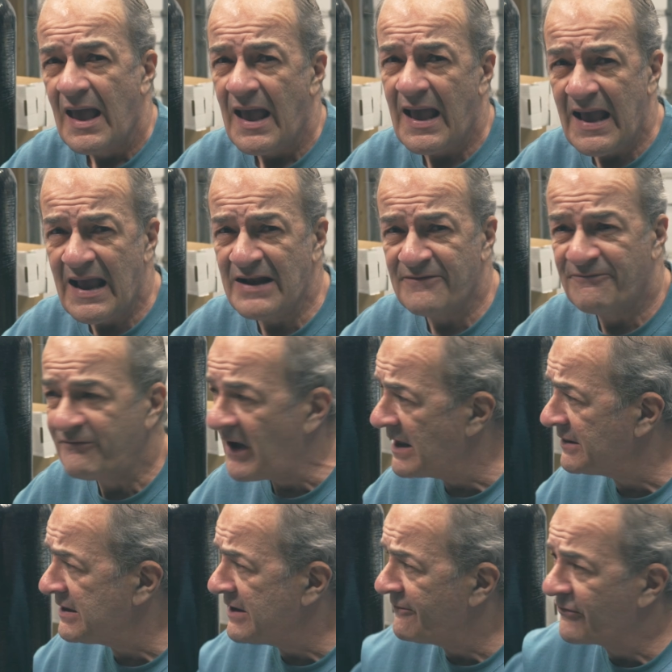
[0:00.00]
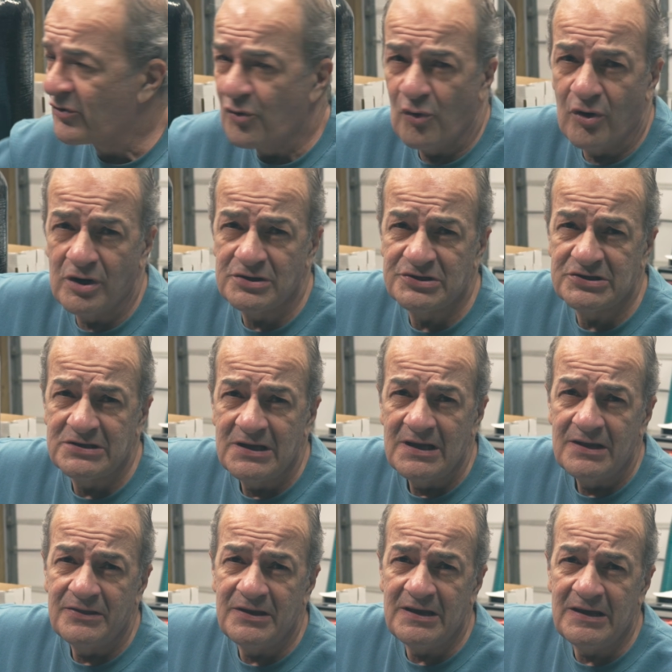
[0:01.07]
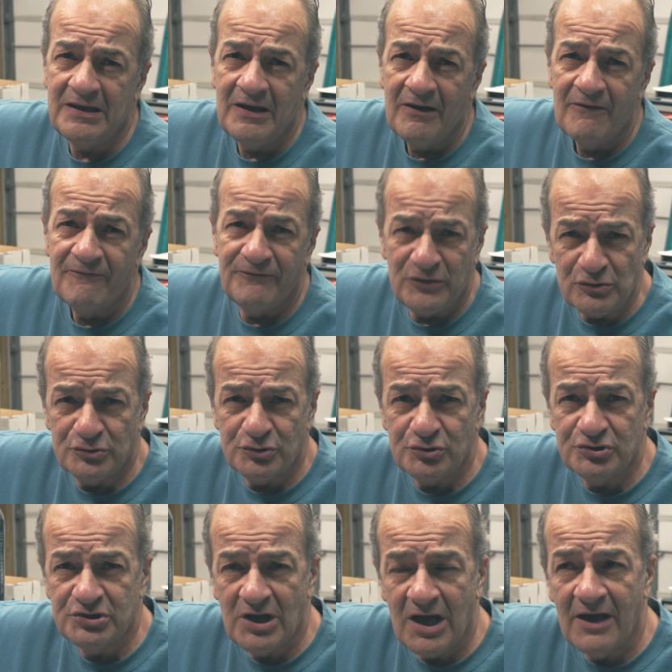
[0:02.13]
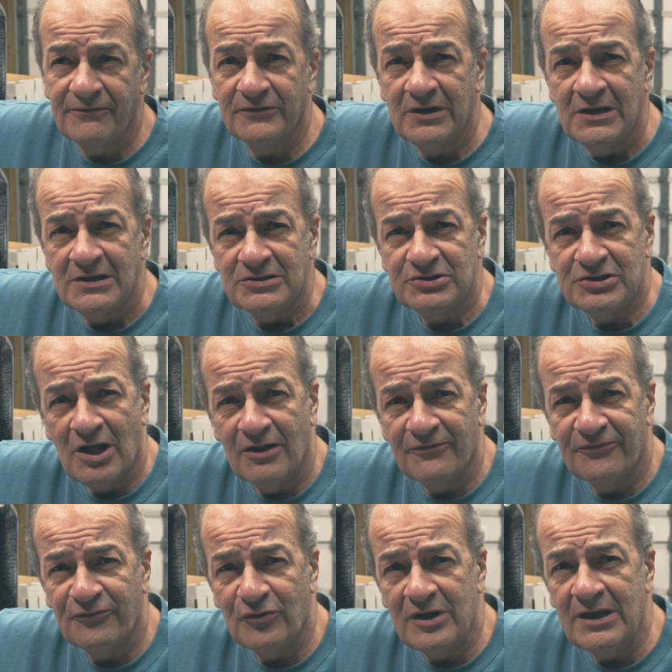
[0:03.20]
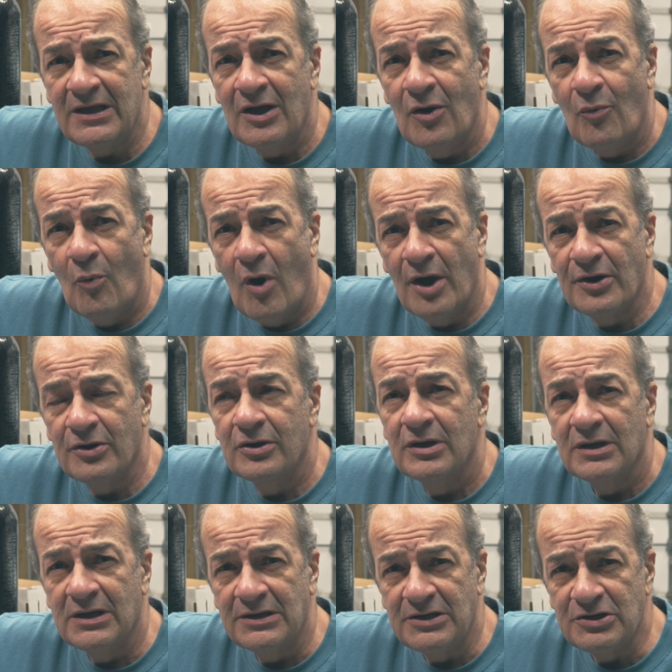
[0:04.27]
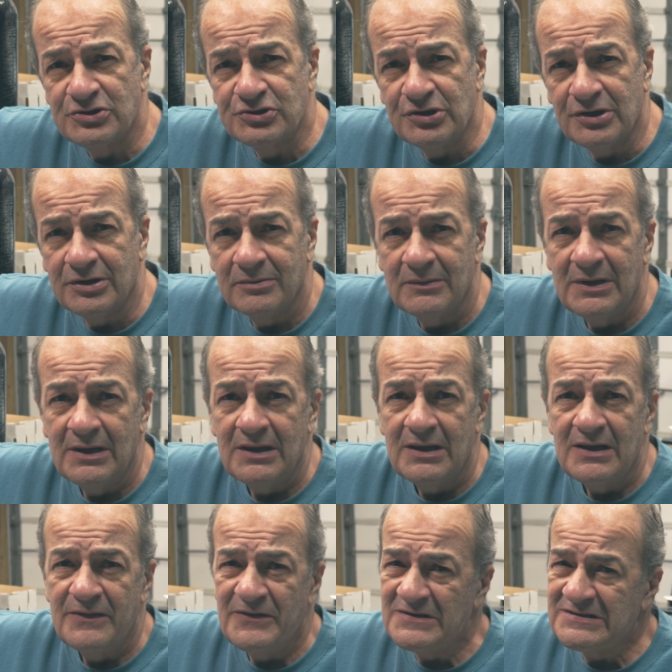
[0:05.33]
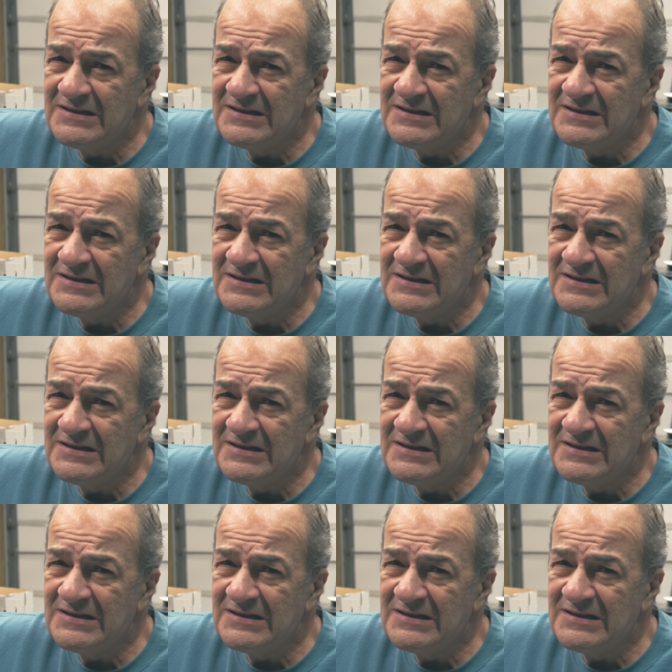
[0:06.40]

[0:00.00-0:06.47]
And finally, of course, the FutureSoft salt-free water conditioner. This